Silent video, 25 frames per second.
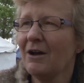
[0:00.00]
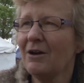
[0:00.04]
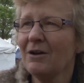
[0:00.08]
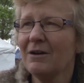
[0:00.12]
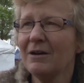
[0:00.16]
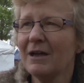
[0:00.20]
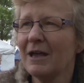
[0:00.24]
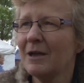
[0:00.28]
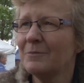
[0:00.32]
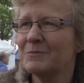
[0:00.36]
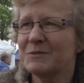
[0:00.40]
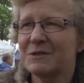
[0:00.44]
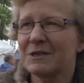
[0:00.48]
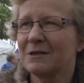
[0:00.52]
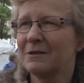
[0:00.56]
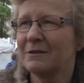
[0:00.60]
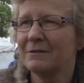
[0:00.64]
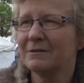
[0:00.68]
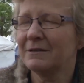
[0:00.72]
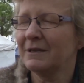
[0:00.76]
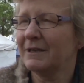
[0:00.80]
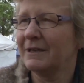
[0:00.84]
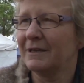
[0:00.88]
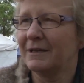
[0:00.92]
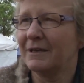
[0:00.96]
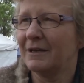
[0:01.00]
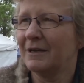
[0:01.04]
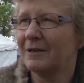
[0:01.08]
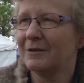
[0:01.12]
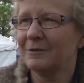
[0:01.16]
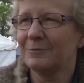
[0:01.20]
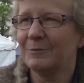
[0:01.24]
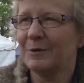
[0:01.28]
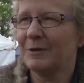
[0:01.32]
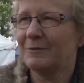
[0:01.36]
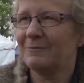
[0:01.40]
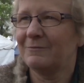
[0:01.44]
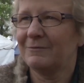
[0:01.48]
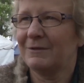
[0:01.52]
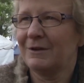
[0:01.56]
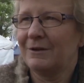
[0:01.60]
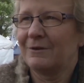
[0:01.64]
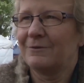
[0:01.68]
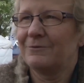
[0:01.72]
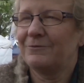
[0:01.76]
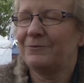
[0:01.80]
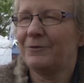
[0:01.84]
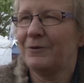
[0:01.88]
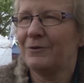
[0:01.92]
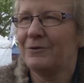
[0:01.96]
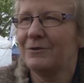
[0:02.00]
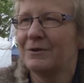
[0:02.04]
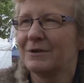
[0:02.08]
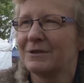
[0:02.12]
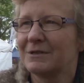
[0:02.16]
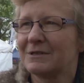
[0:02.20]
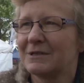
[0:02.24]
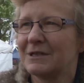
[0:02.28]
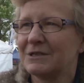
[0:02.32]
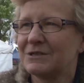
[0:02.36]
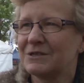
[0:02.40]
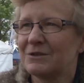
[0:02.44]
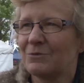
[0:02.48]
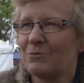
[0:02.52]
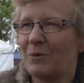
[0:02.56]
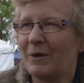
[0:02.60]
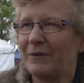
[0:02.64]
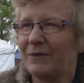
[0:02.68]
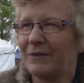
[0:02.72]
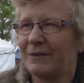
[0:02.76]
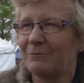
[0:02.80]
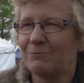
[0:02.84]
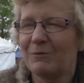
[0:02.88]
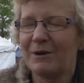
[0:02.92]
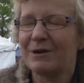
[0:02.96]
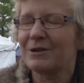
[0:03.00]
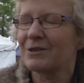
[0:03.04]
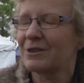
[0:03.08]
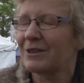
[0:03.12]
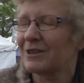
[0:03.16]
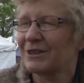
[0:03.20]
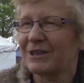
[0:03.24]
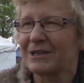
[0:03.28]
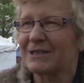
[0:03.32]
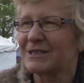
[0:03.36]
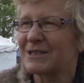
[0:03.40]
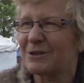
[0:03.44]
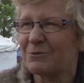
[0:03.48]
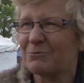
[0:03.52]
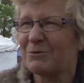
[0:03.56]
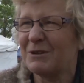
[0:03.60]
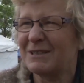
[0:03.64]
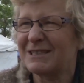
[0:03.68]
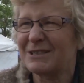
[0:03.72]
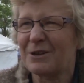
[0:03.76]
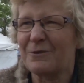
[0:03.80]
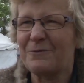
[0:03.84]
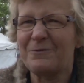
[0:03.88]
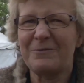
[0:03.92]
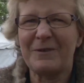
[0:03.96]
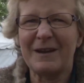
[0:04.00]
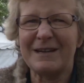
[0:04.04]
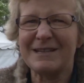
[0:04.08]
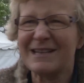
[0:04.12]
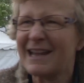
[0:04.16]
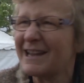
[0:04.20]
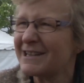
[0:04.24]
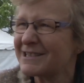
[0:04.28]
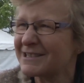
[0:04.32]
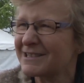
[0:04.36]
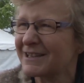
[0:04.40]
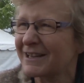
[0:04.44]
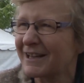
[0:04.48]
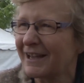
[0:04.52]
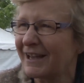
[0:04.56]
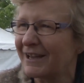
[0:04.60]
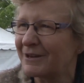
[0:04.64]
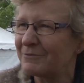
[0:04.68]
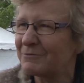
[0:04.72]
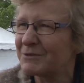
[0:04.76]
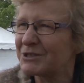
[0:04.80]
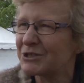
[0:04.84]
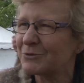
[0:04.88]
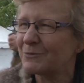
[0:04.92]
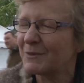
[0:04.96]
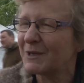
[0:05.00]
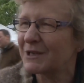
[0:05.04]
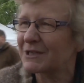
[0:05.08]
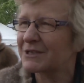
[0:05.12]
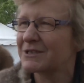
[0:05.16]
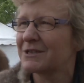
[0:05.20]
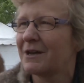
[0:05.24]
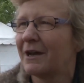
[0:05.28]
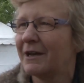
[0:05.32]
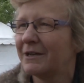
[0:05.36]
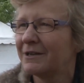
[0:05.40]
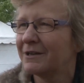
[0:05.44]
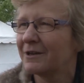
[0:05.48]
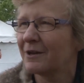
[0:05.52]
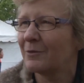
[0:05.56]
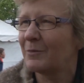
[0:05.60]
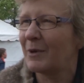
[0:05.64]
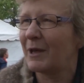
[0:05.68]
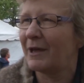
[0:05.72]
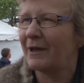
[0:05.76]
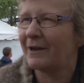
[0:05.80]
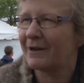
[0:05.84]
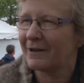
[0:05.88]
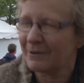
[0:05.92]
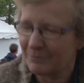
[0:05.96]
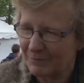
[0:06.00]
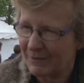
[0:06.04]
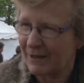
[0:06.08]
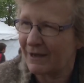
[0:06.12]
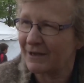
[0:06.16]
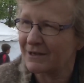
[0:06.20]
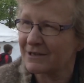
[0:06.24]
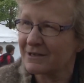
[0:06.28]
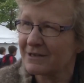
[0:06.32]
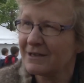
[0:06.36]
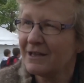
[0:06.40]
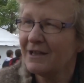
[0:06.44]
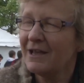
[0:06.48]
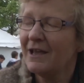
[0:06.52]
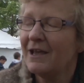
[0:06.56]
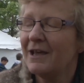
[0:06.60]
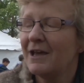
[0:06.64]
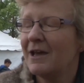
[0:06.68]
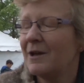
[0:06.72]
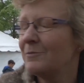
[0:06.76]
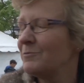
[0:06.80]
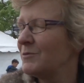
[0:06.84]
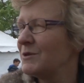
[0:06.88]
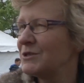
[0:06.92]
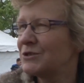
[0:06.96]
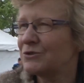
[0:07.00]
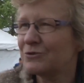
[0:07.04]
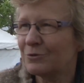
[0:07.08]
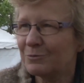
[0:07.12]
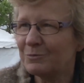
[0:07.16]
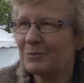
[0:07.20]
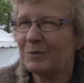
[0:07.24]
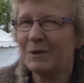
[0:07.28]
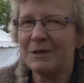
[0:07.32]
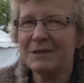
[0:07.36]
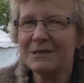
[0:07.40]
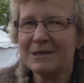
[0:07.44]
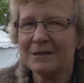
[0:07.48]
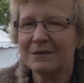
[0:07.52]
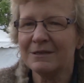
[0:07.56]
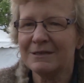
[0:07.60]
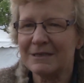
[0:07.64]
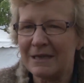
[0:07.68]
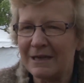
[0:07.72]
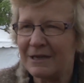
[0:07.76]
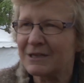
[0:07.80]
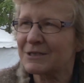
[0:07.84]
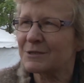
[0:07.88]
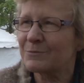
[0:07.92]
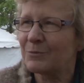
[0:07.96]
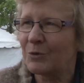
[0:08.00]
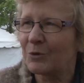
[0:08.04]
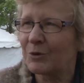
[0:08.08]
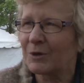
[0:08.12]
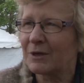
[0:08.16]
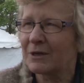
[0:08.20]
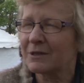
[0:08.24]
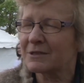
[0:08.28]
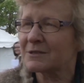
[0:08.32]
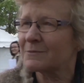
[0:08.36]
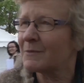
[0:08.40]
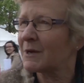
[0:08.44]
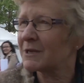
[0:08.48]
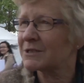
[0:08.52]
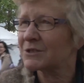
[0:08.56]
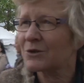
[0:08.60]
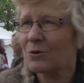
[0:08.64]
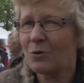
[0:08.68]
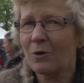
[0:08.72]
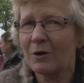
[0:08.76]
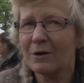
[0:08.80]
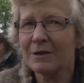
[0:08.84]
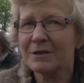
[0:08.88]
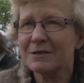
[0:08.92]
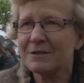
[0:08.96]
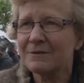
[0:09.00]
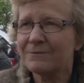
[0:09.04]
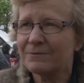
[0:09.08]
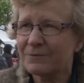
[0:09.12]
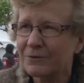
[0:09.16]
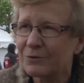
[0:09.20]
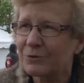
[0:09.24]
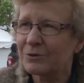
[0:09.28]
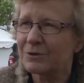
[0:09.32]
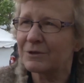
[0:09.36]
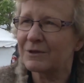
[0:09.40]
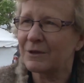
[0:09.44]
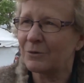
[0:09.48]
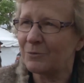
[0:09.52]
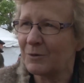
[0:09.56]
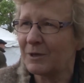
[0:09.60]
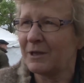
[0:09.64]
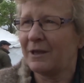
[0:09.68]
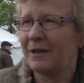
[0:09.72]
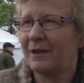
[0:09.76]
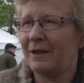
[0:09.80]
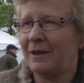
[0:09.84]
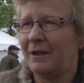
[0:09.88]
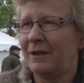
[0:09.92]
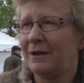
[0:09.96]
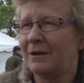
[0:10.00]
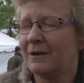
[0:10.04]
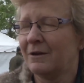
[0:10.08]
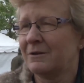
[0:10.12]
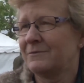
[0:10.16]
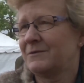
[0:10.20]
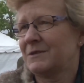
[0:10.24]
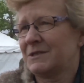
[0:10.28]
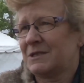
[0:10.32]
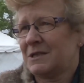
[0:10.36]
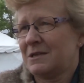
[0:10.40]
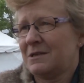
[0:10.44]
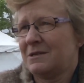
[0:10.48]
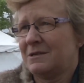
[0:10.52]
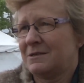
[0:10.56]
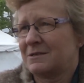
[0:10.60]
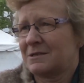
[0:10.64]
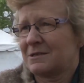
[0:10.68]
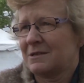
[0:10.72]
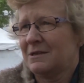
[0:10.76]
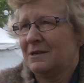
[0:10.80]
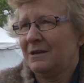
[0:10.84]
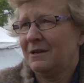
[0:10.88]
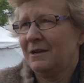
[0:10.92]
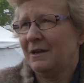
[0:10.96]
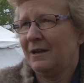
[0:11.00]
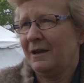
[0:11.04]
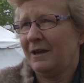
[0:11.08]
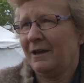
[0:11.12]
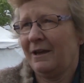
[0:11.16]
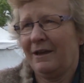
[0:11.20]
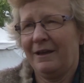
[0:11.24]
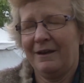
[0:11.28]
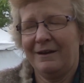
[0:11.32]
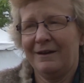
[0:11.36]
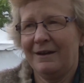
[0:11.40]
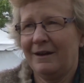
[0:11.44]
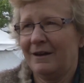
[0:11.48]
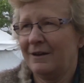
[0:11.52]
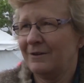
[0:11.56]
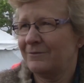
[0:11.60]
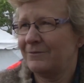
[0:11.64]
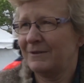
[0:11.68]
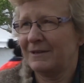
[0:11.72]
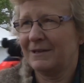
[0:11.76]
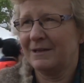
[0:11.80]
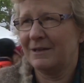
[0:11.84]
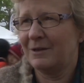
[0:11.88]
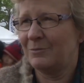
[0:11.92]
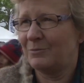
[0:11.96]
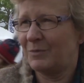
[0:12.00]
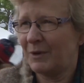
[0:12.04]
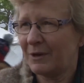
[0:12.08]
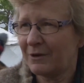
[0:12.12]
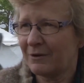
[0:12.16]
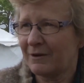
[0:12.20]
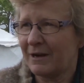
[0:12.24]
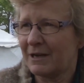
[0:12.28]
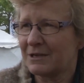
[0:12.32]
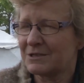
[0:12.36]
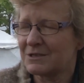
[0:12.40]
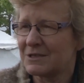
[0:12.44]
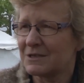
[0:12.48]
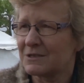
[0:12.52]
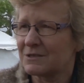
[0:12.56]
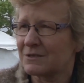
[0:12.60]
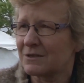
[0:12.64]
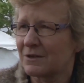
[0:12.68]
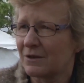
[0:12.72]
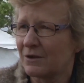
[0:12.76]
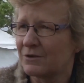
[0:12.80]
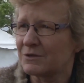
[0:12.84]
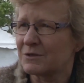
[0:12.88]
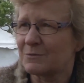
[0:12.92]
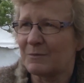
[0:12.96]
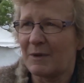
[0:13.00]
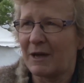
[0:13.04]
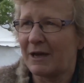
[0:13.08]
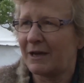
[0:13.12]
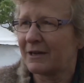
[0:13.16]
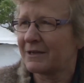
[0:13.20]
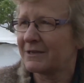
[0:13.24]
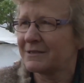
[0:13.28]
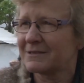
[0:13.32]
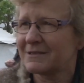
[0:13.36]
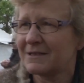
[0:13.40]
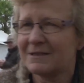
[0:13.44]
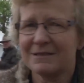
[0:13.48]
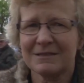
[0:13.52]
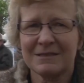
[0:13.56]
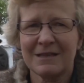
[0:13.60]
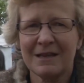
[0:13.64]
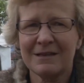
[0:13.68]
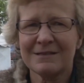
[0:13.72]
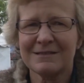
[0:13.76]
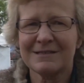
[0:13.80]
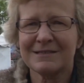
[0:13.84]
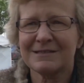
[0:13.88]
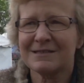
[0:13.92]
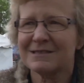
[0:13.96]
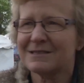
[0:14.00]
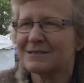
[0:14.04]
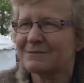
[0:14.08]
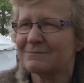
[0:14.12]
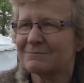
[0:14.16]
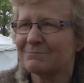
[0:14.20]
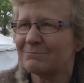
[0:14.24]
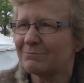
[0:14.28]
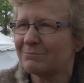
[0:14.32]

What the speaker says: Oh, absolutely. I mean, food is the one of the things that we're so fantastic at. We should be excited about it, and we should be exporting as much quality food that we can overseas. And if we can get better access to those markets, that's just